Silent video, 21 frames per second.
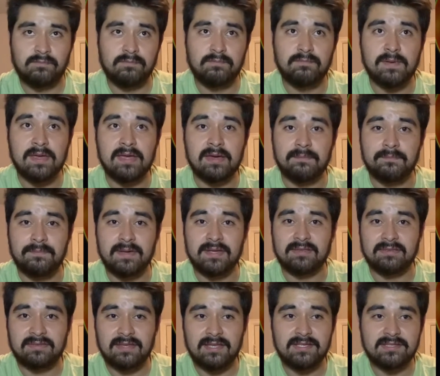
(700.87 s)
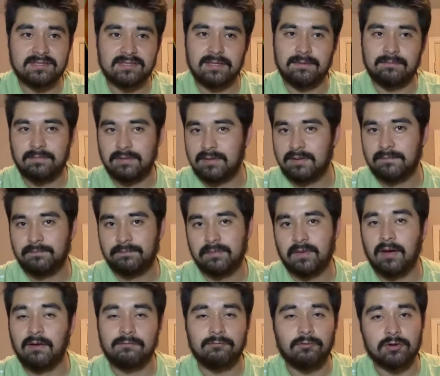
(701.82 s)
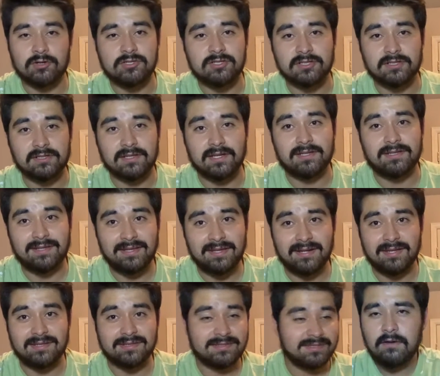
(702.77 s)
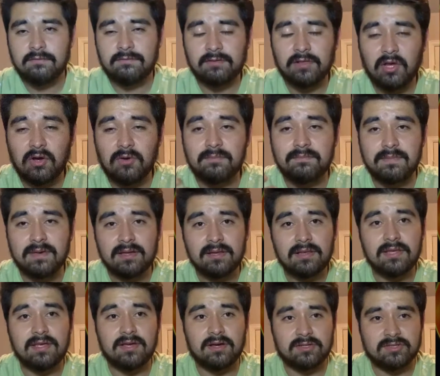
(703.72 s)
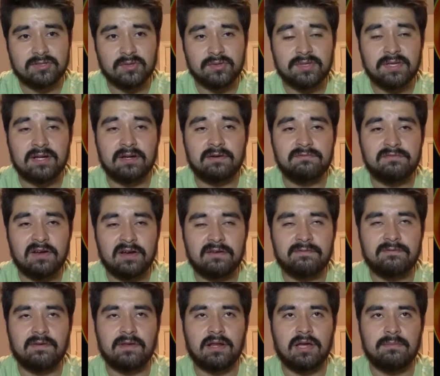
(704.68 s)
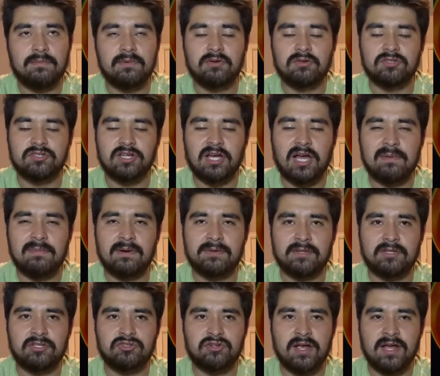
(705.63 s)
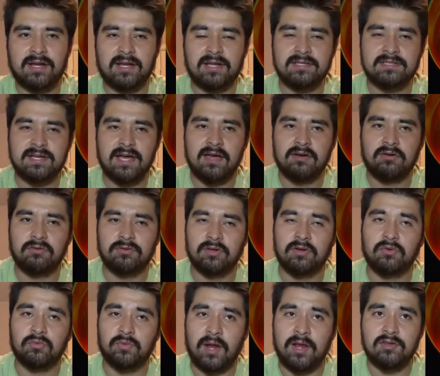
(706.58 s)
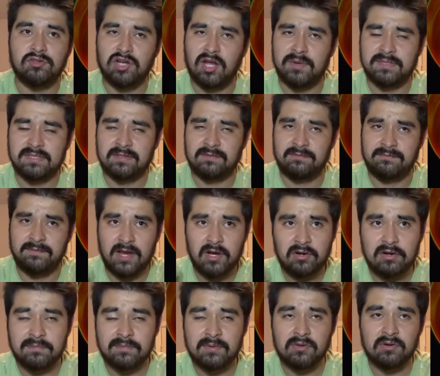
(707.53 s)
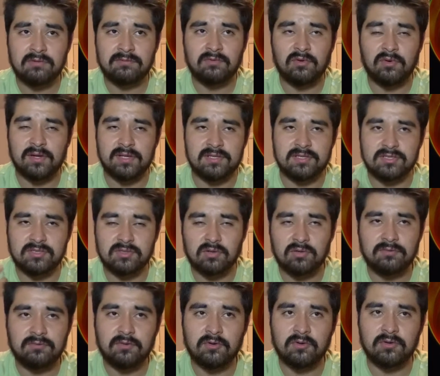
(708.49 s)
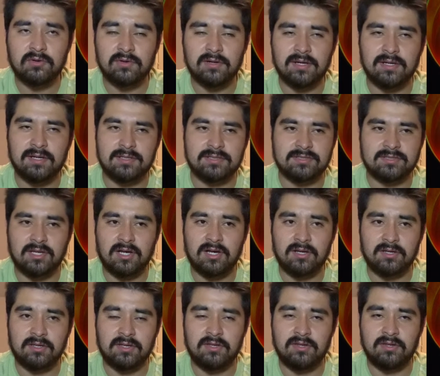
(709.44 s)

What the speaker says: be a bit decent, but unfortunately it didn't. Flo Mili also did a very phenomenal job on the track entitled Raindrops. It's a very beautiful and soulful song,